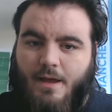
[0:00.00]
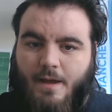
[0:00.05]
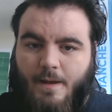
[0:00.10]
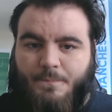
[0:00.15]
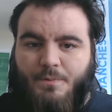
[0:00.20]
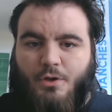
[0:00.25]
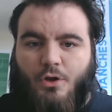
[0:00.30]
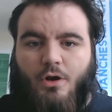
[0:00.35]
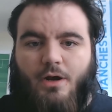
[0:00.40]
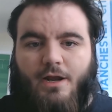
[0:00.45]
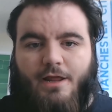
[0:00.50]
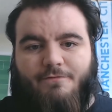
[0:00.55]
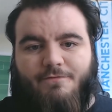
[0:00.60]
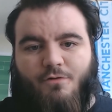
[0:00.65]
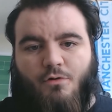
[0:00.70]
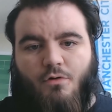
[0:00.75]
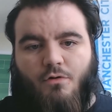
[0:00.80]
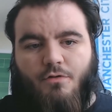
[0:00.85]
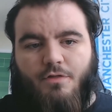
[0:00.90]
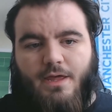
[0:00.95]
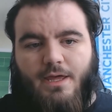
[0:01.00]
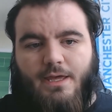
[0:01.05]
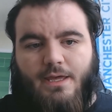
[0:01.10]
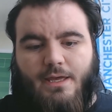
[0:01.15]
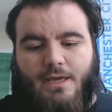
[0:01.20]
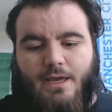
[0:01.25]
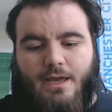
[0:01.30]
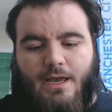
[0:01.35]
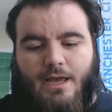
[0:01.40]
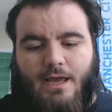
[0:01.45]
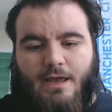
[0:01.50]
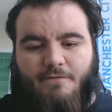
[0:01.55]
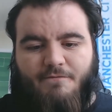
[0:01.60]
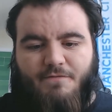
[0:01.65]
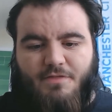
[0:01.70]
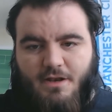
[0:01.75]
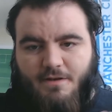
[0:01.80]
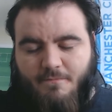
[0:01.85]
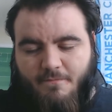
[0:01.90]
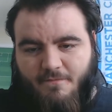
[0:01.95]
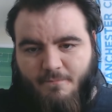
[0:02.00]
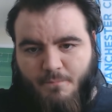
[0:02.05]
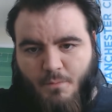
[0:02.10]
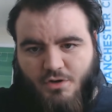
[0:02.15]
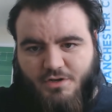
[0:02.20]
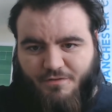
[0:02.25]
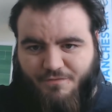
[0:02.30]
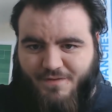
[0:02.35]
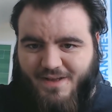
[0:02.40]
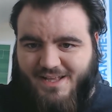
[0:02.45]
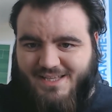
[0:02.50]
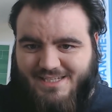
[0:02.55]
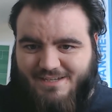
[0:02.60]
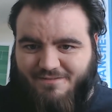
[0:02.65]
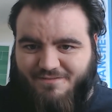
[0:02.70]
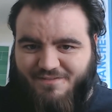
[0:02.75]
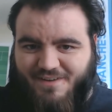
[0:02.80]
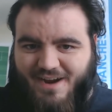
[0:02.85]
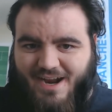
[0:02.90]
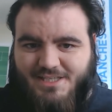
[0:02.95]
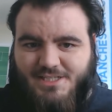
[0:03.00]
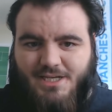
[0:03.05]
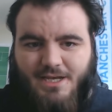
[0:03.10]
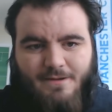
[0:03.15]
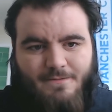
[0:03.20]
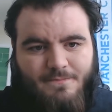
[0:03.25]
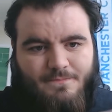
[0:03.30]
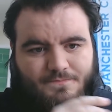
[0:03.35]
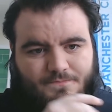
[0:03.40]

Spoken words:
purely for the more defensive factor.